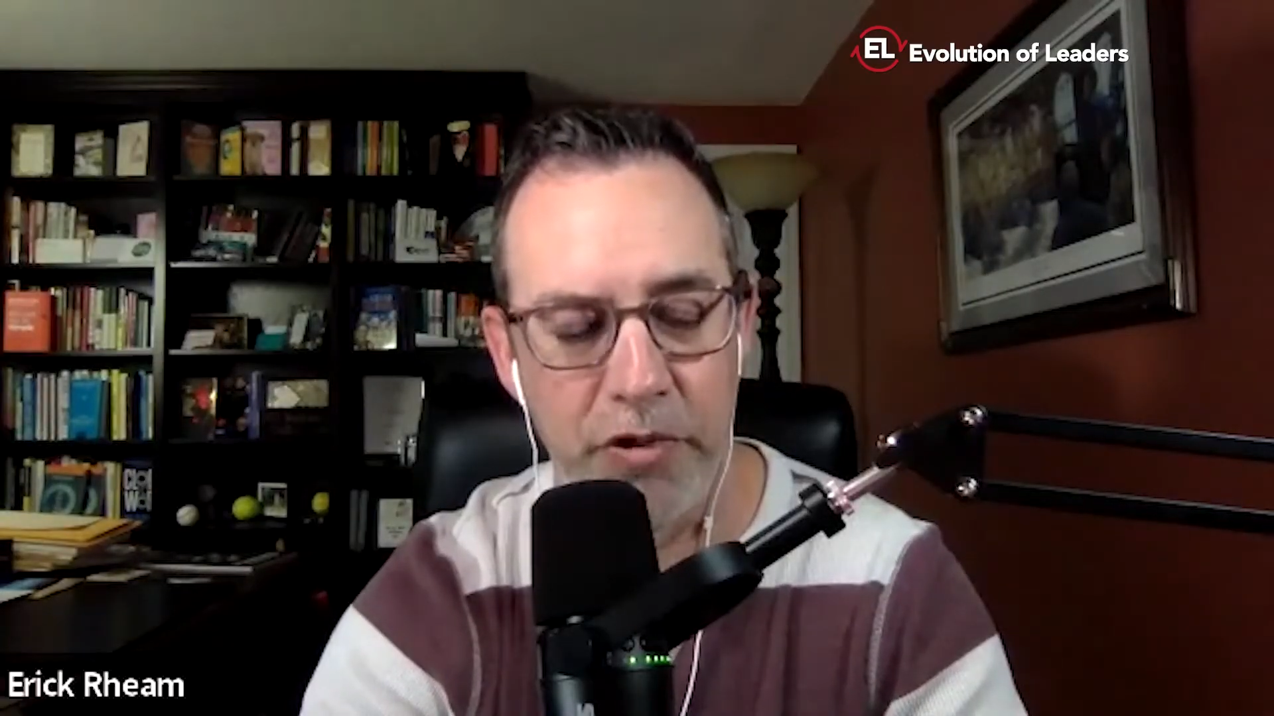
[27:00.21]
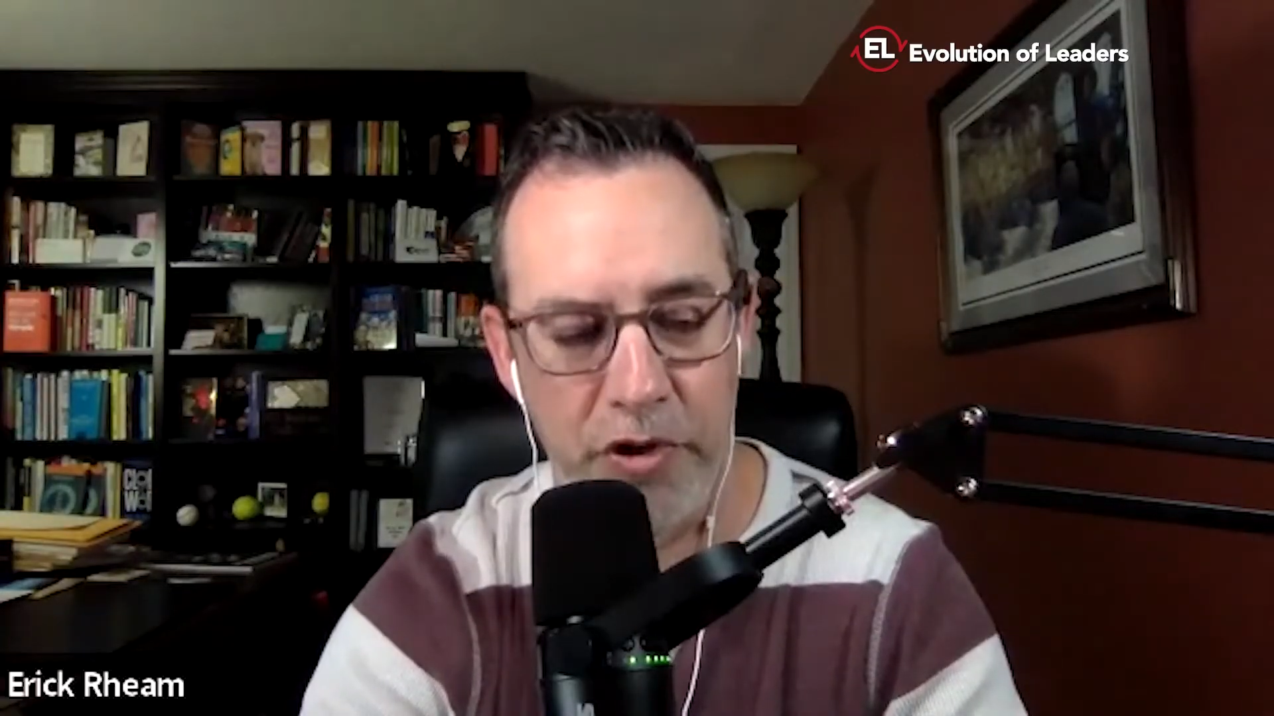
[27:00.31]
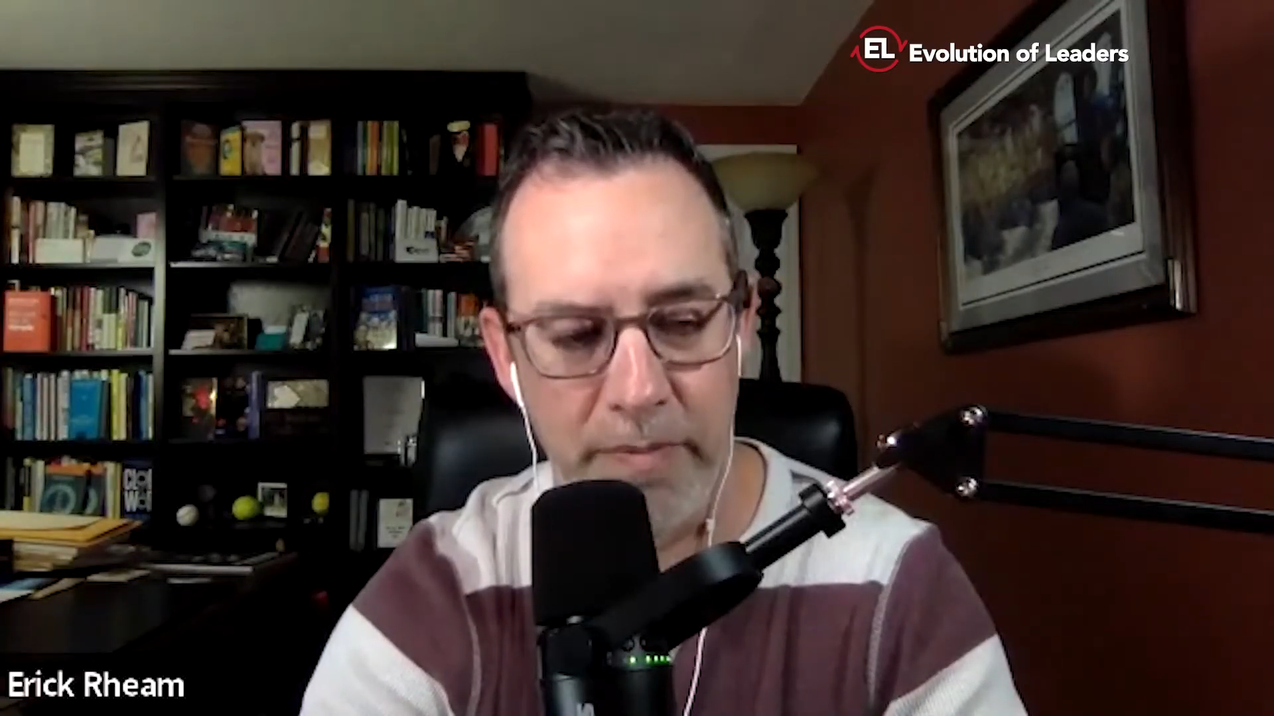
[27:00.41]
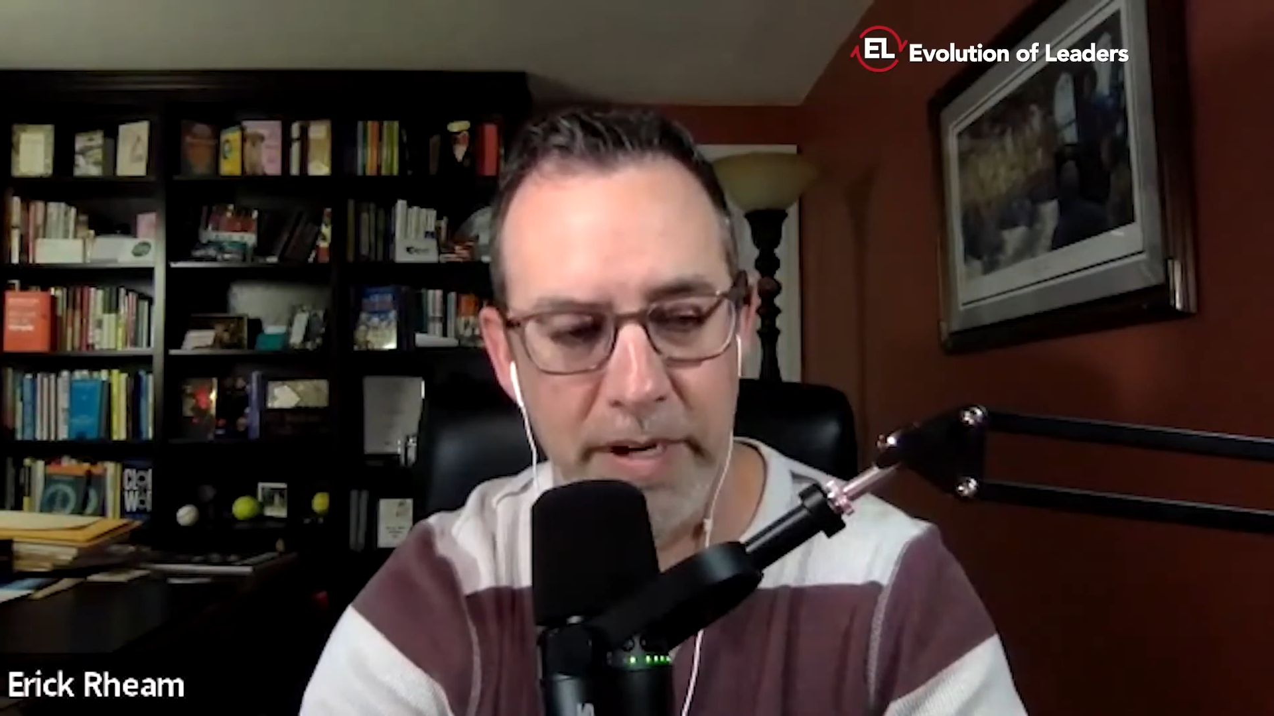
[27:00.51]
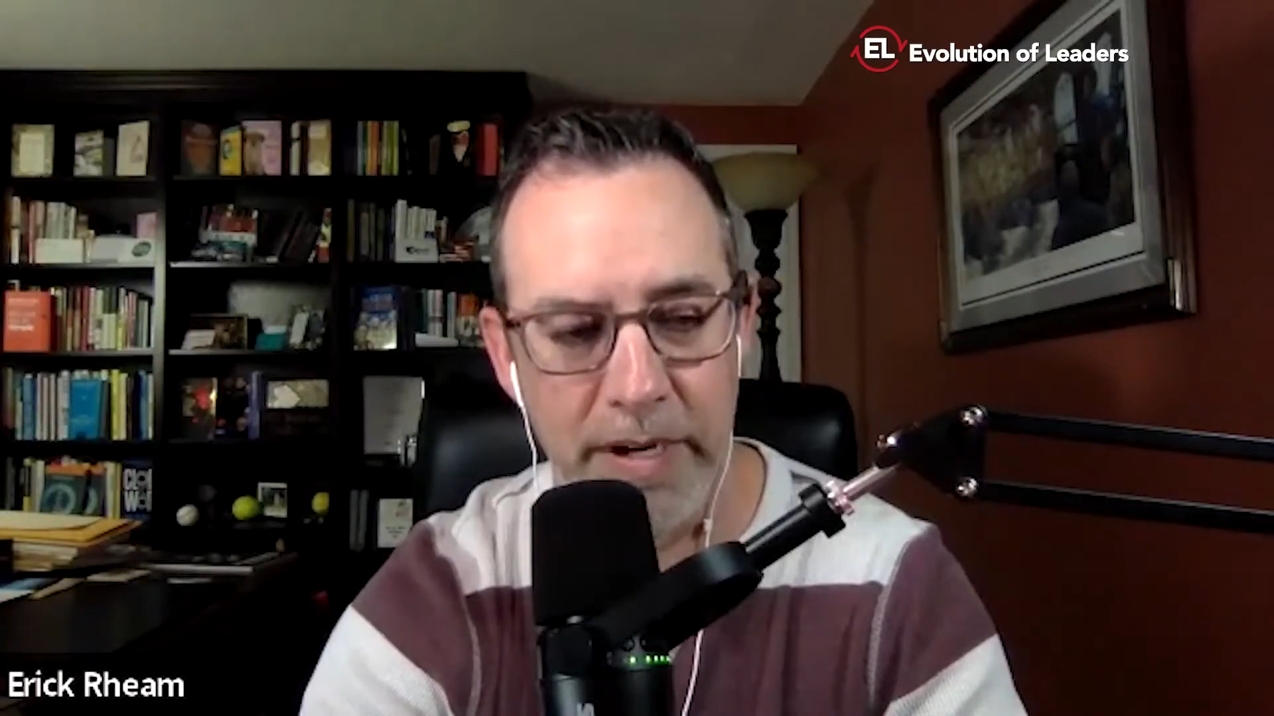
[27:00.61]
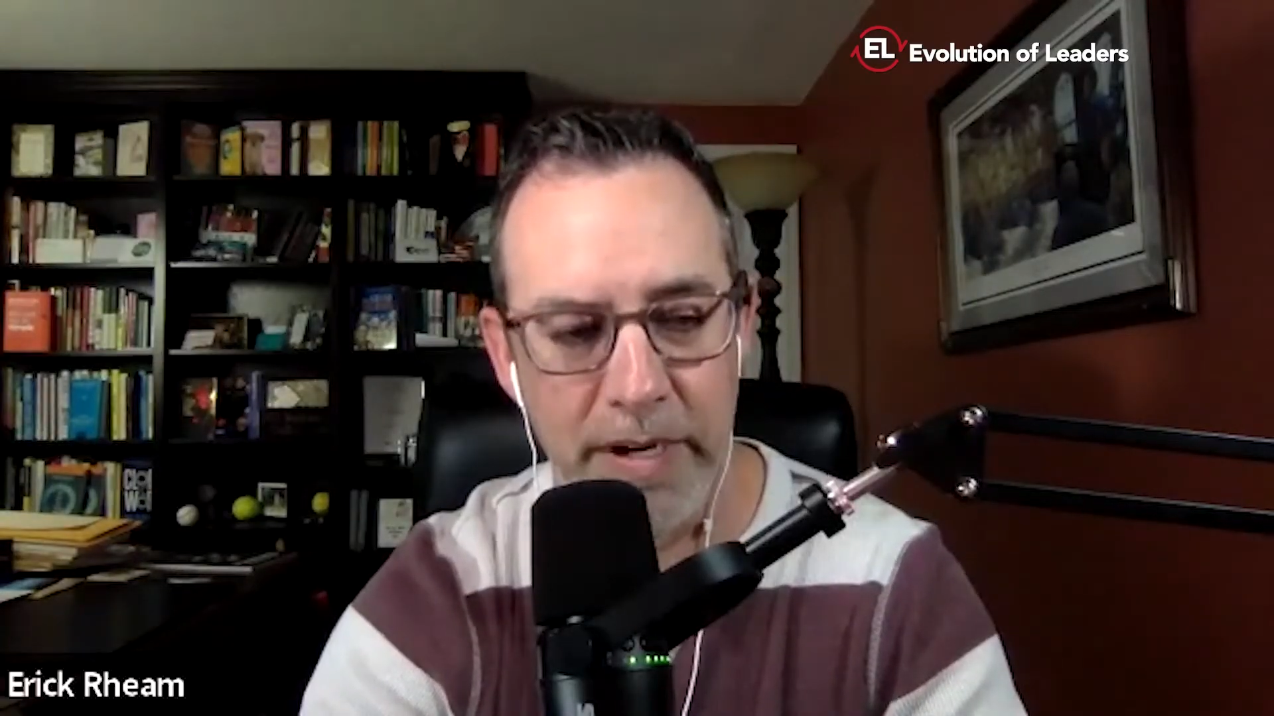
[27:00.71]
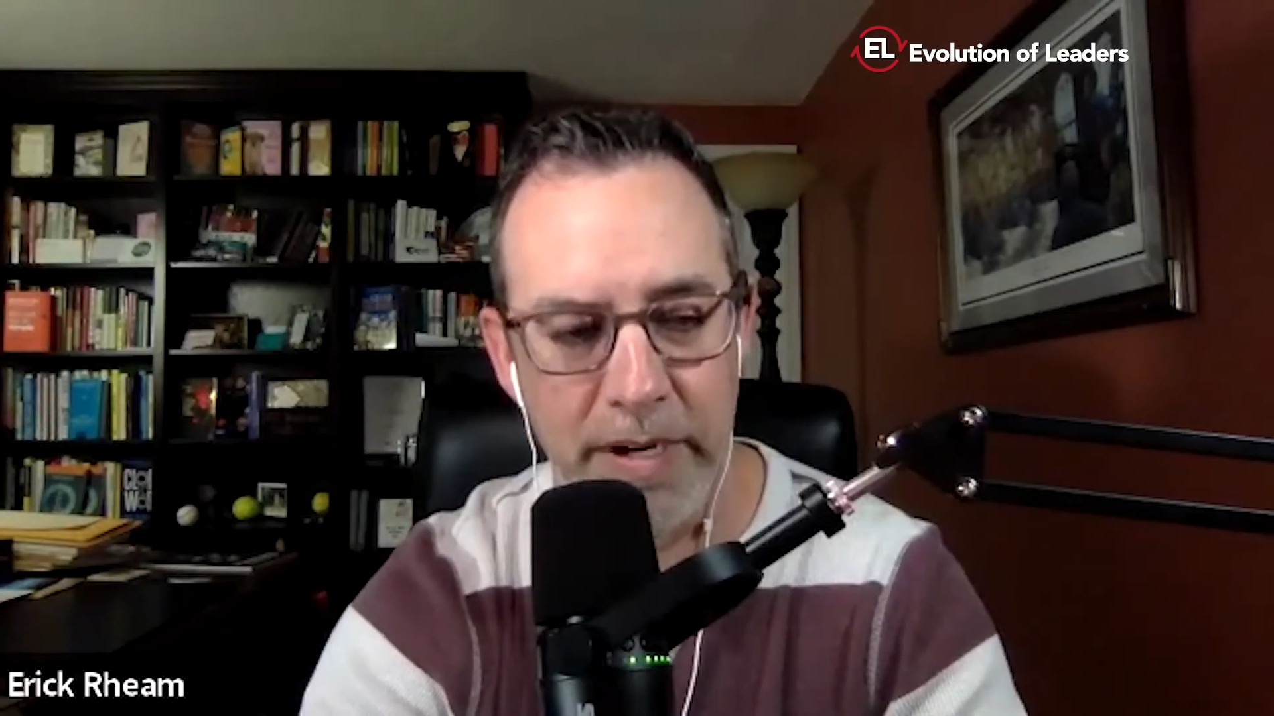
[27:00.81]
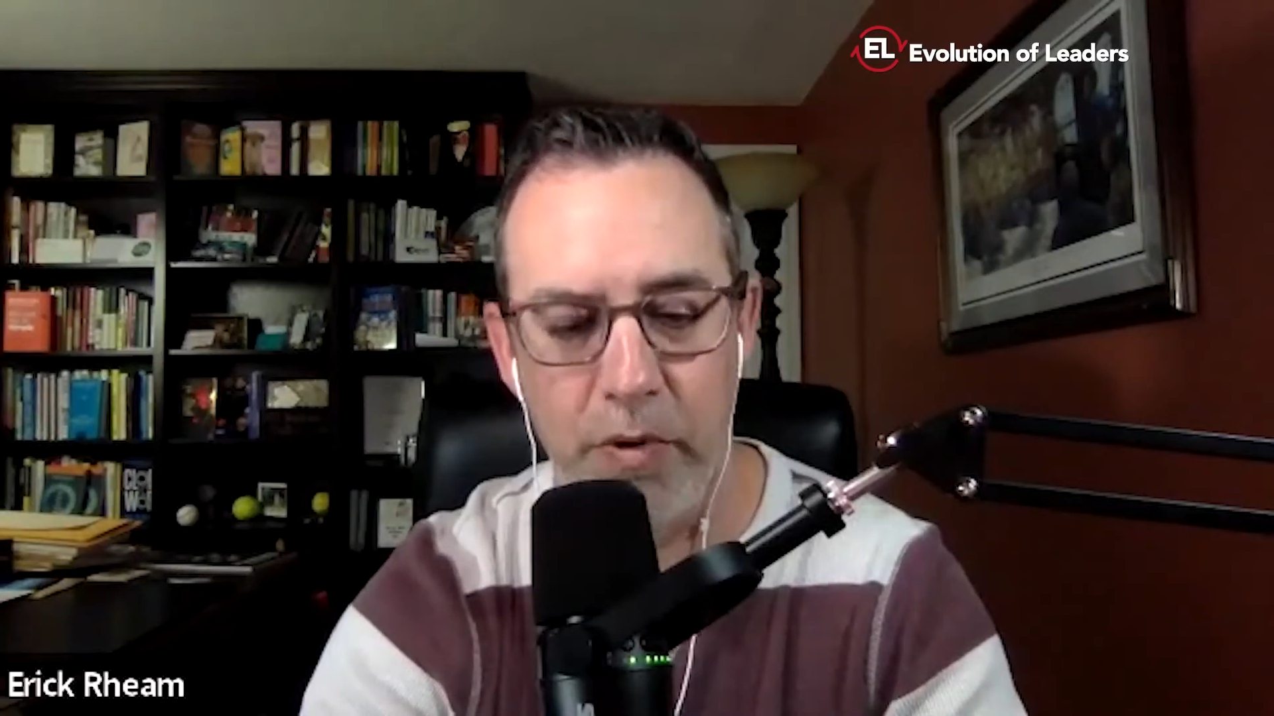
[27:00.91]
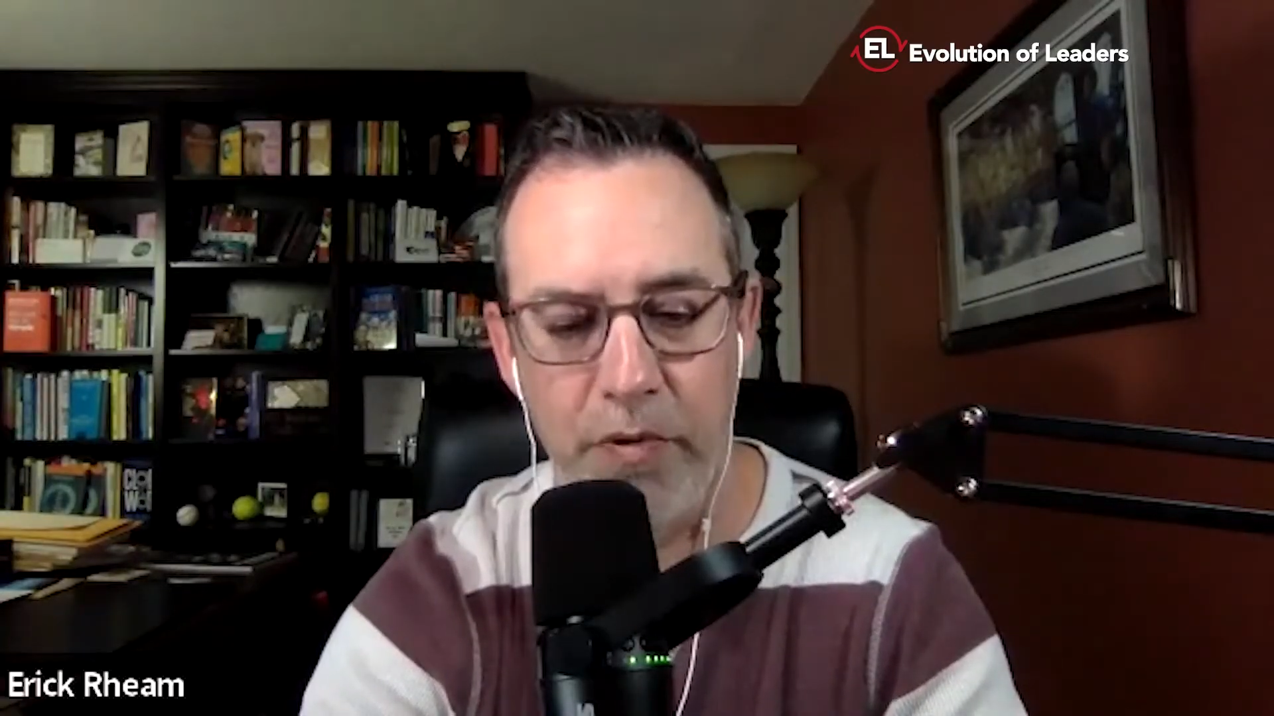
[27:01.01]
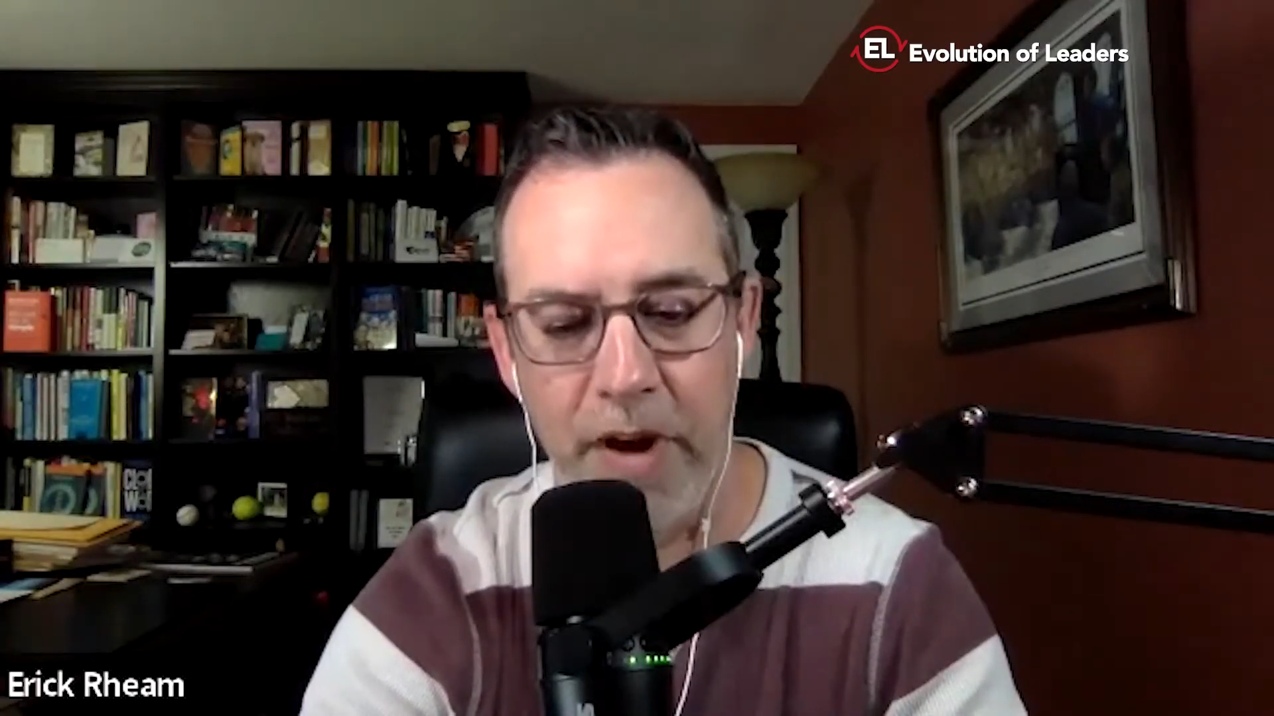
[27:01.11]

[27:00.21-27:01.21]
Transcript: Germany, and we were